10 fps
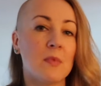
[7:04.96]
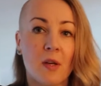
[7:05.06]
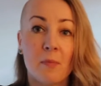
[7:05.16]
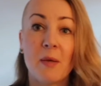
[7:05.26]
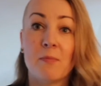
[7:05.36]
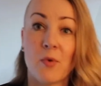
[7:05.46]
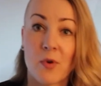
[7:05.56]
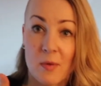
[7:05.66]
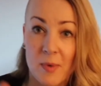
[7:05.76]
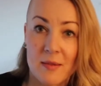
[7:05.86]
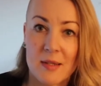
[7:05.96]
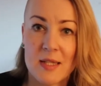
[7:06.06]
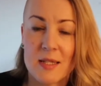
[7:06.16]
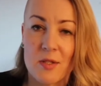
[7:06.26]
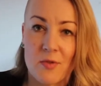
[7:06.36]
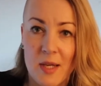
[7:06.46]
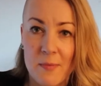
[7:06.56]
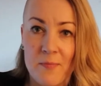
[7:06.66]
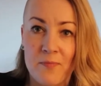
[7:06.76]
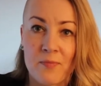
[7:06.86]
a bit more about the
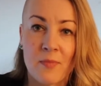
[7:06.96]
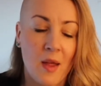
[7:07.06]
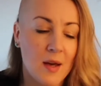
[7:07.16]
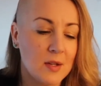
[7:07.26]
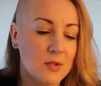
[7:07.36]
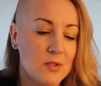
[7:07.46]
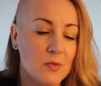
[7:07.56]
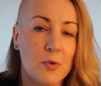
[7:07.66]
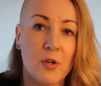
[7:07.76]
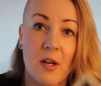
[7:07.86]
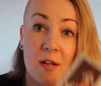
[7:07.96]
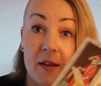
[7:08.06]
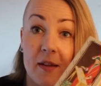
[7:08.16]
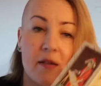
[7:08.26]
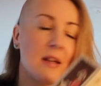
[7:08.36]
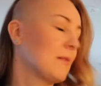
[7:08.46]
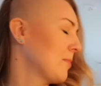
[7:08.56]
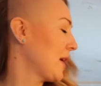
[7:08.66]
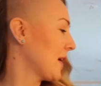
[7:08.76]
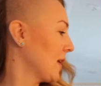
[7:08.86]
history. I also bought another Il
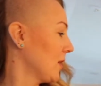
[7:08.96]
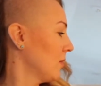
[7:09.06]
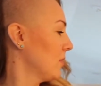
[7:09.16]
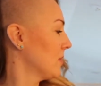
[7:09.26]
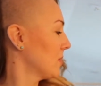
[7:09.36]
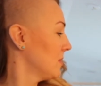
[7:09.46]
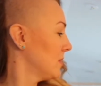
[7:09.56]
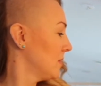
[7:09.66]
Meneghello